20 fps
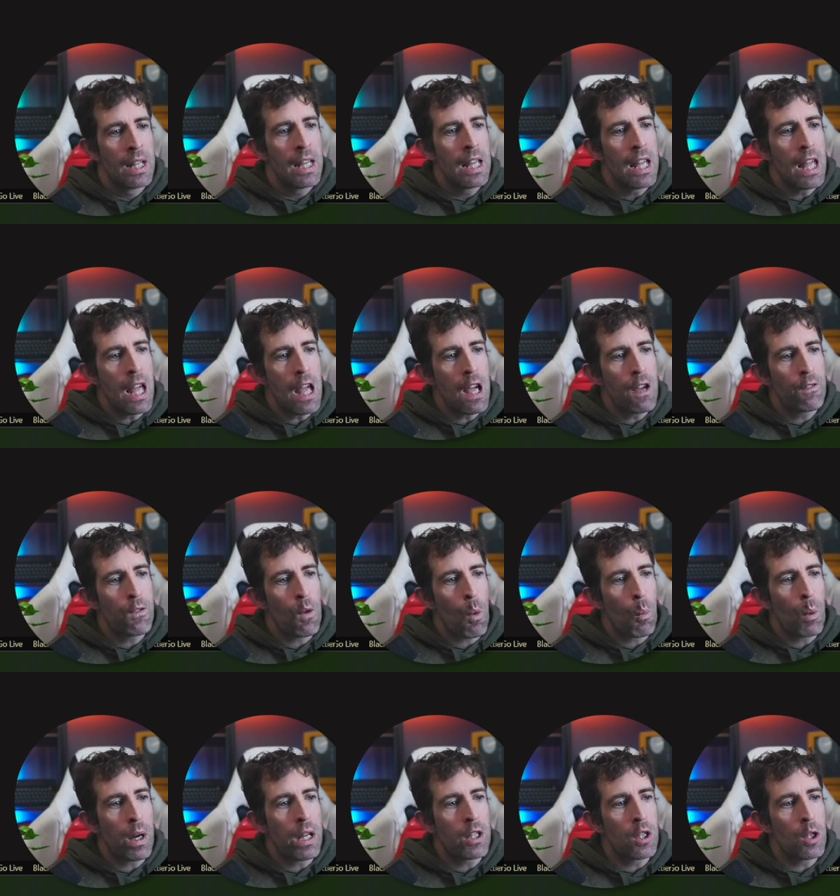If we
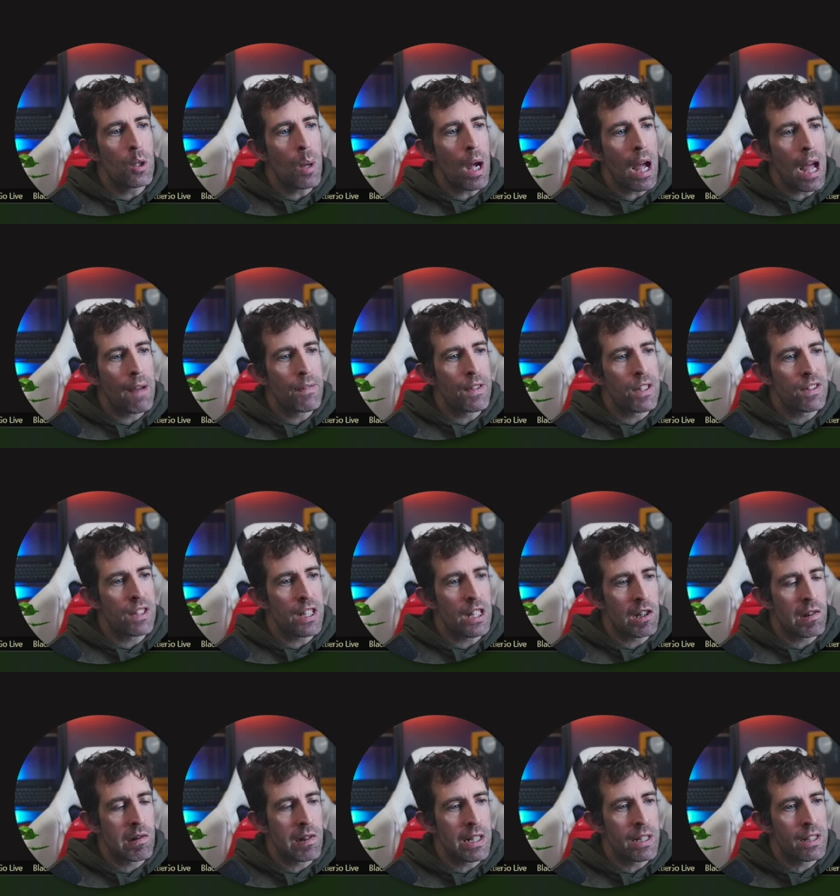do have a
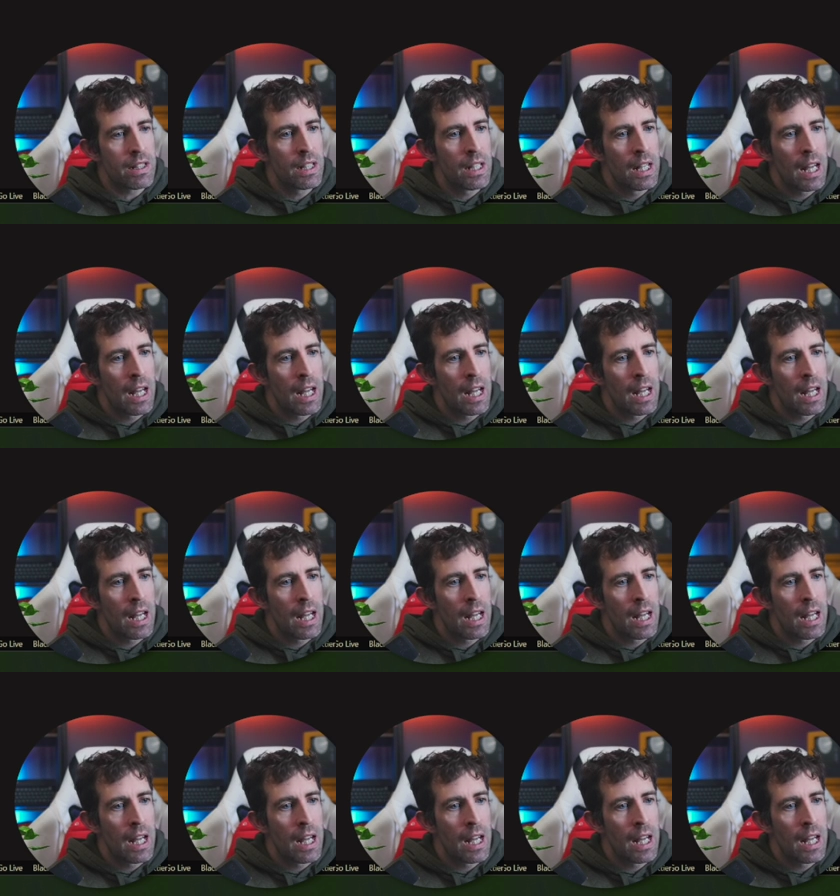secret,